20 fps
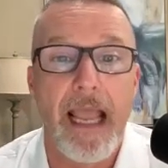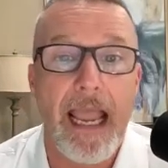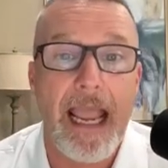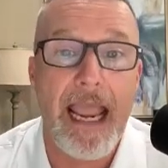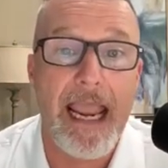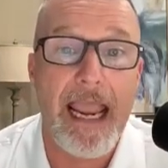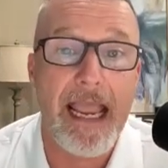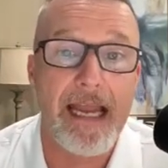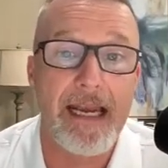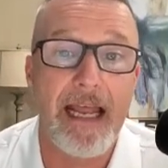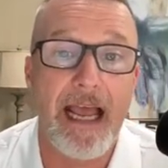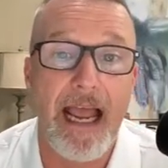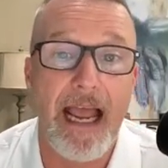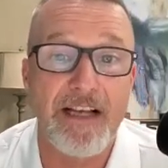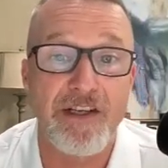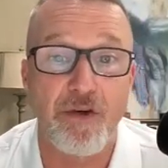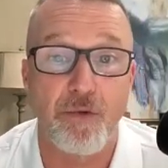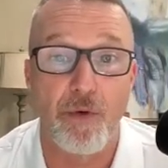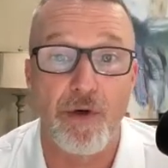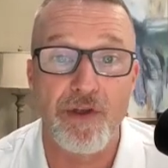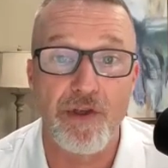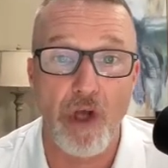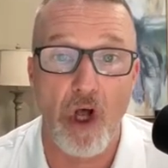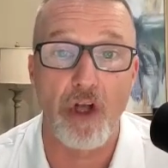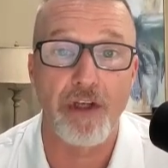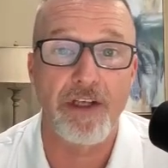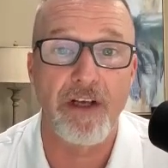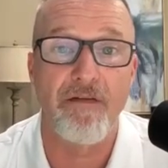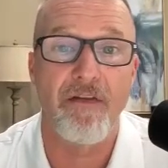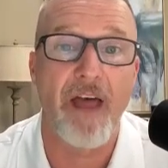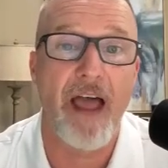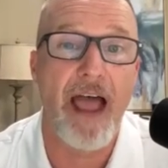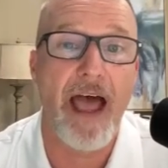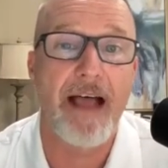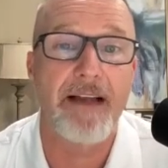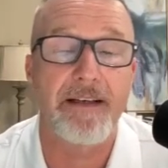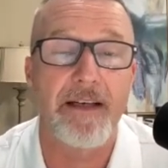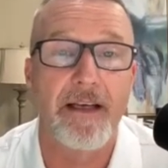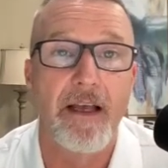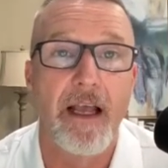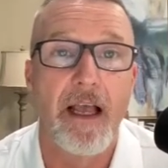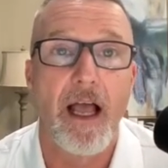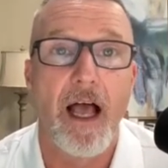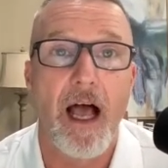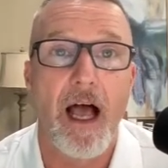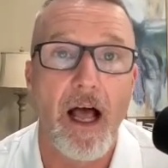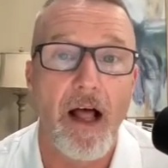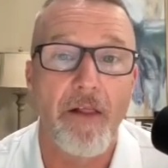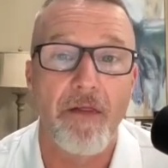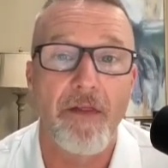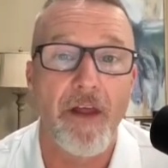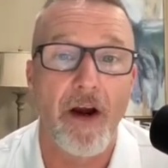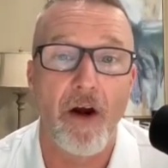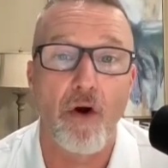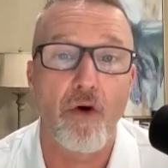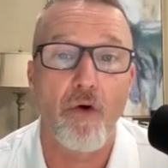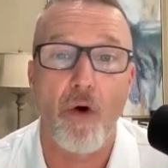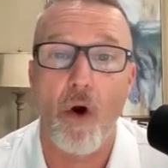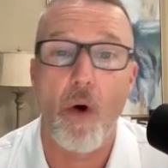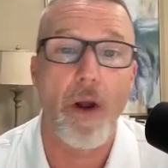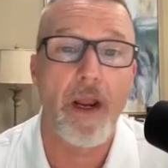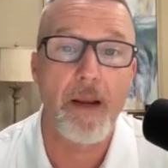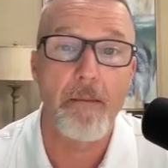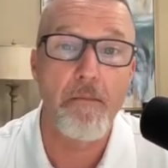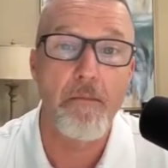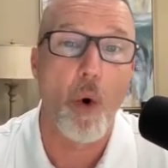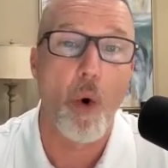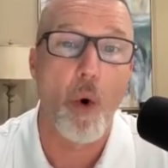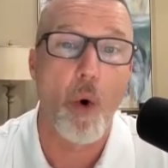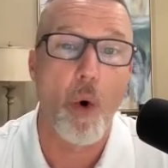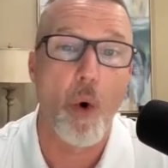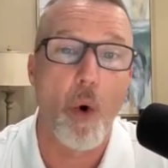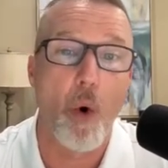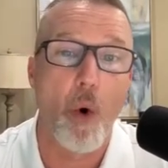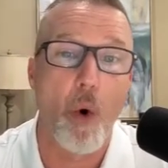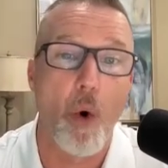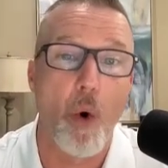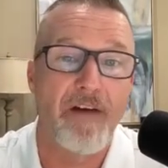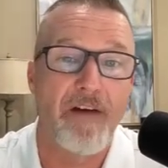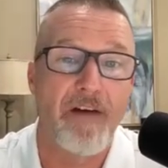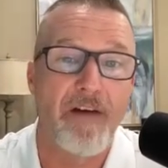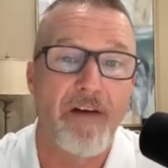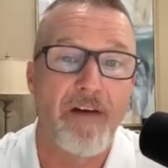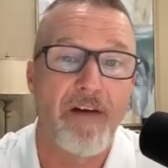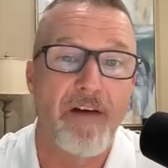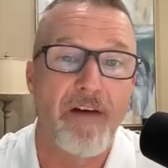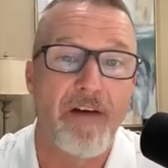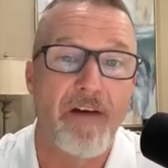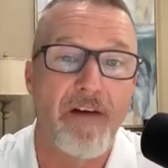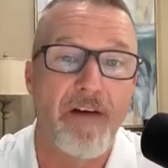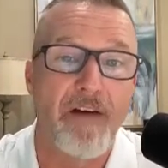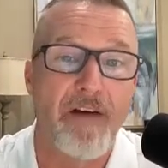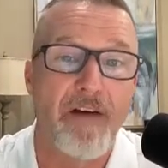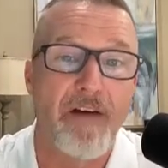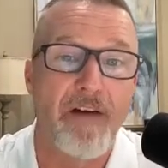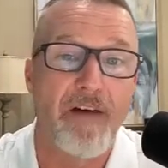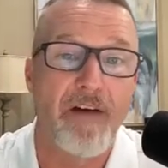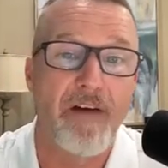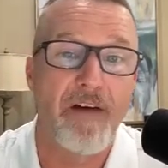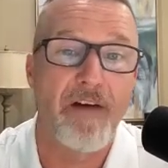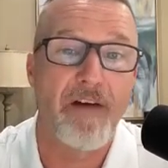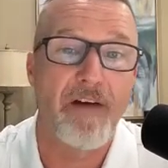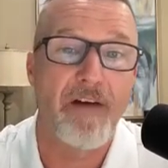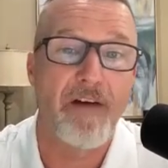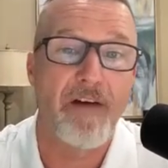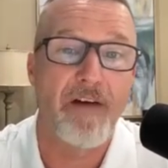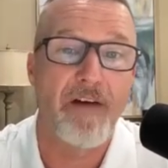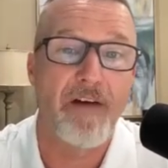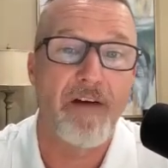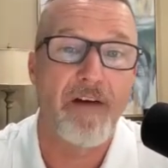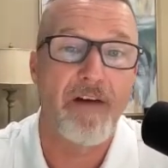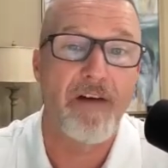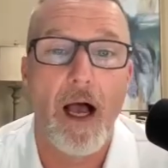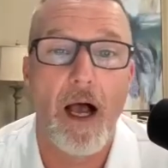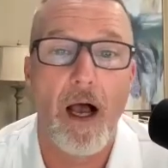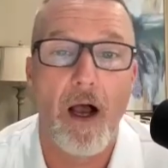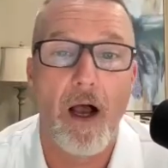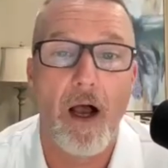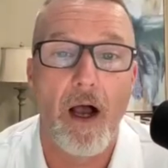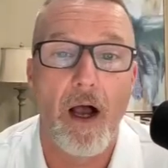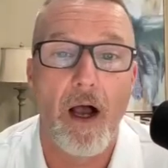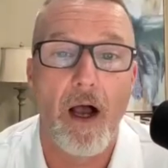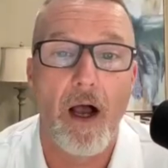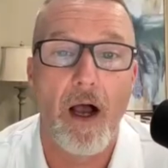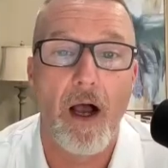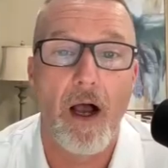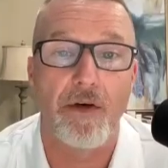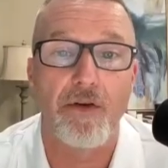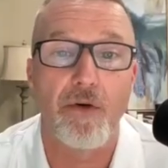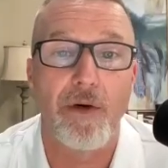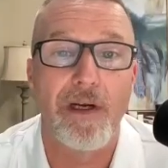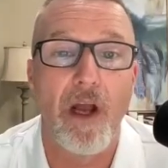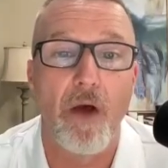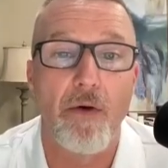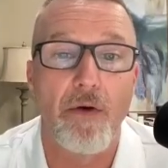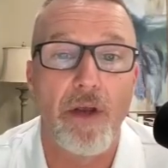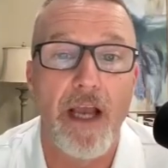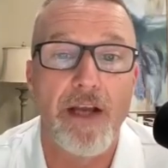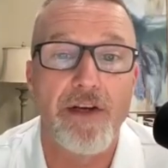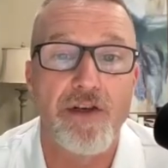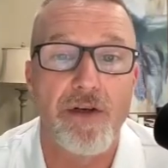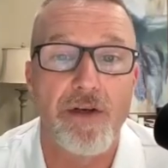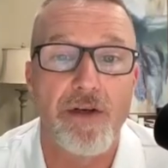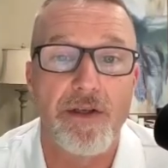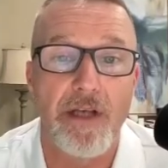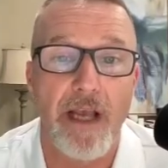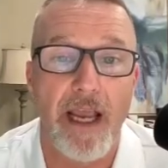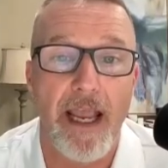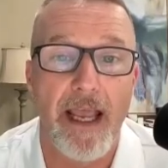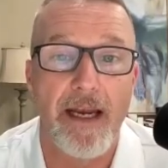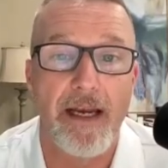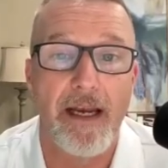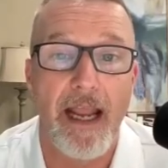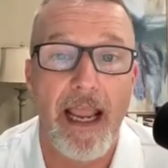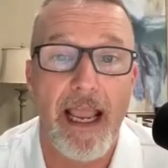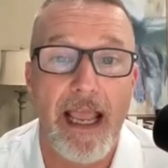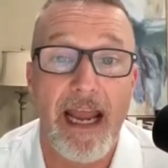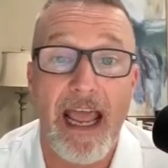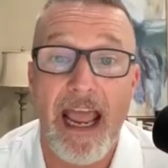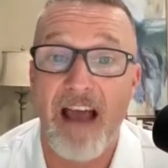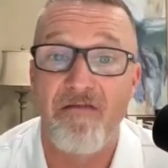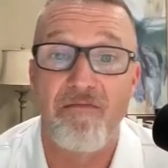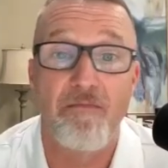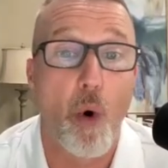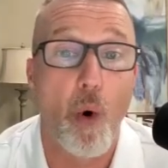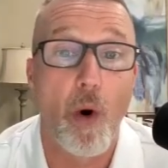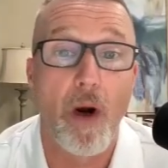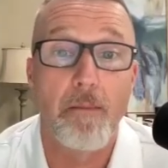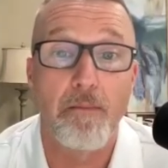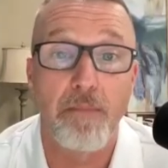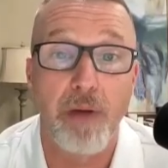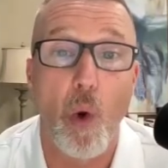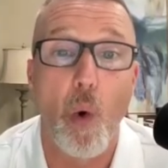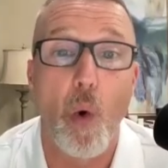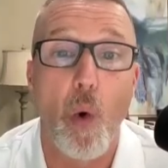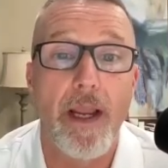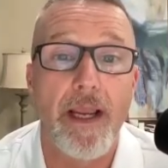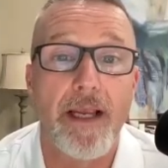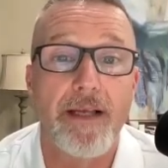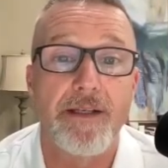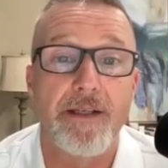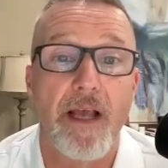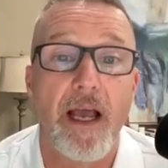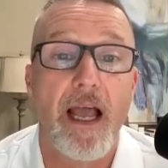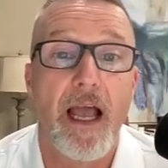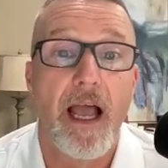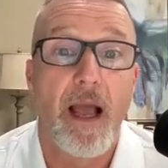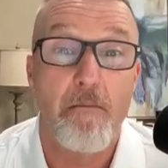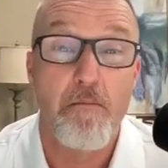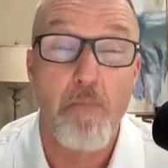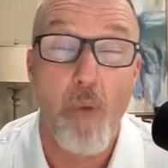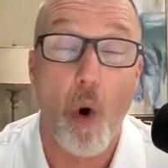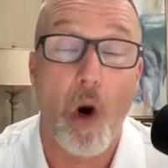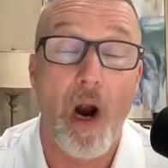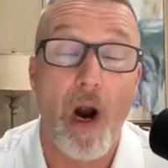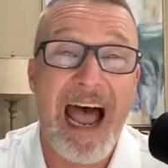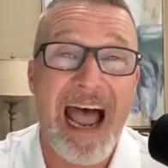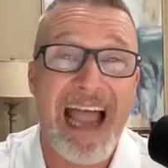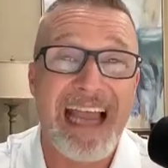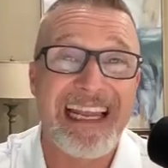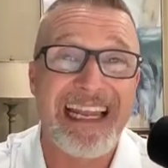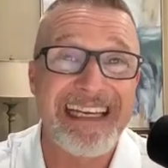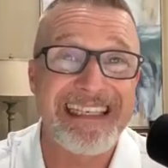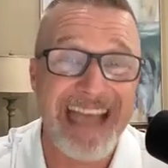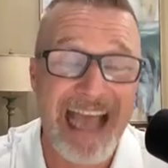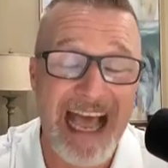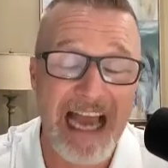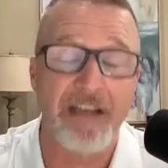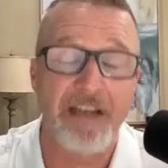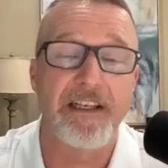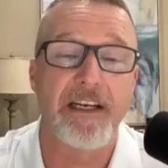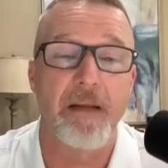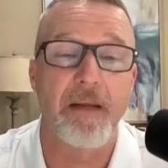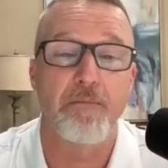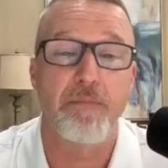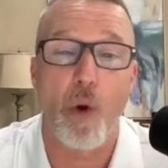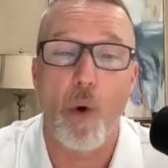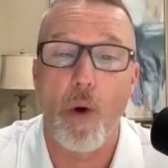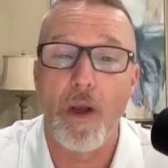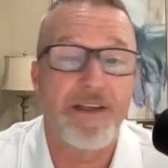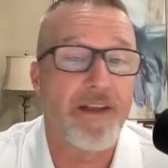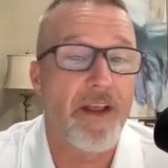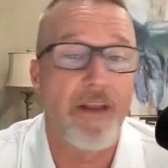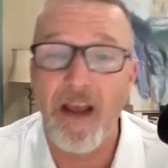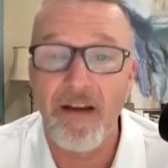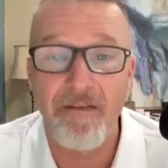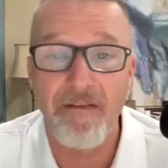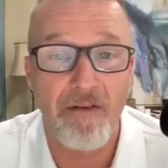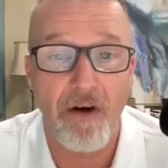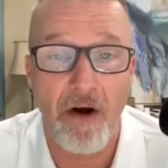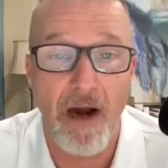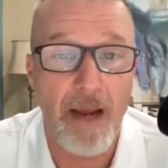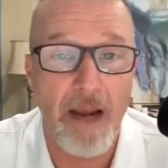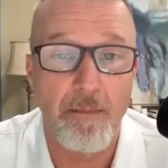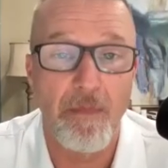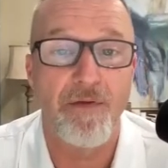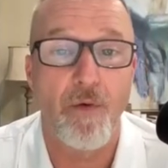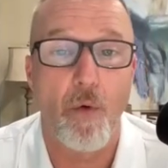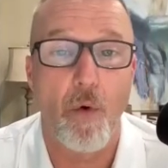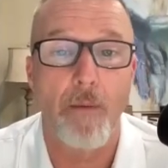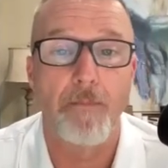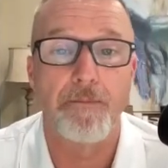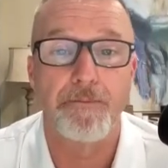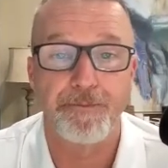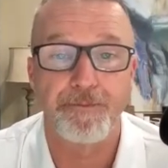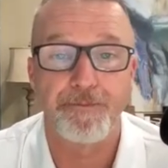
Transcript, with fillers: And as a result of that, uh, they're growing more than 25% per year uh, across their three locations and and have more employees, more highly talented employees than they've ever had before.